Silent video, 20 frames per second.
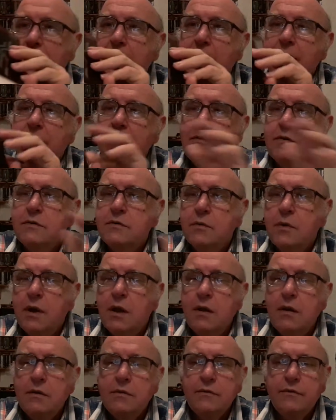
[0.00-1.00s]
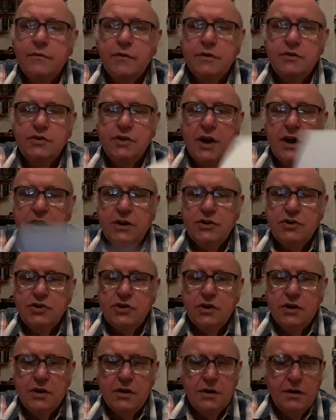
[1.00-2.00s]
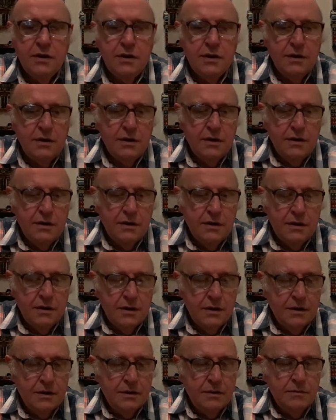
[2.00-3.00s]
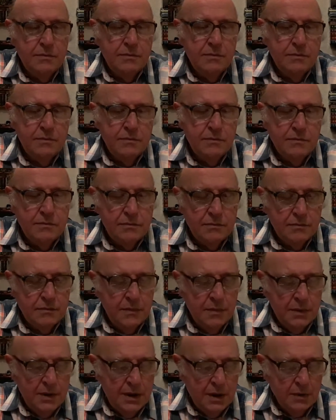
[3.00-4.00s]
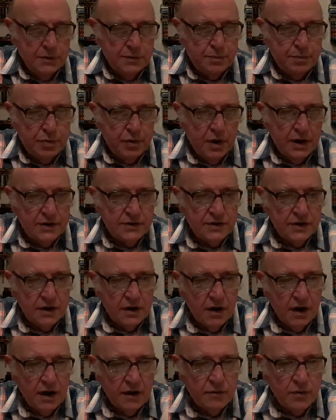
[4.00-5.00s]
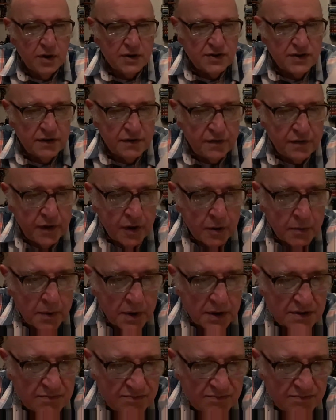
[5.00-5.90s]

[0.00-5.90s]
cover as well, for a change. I mean, that was pricey. I've watched the film. I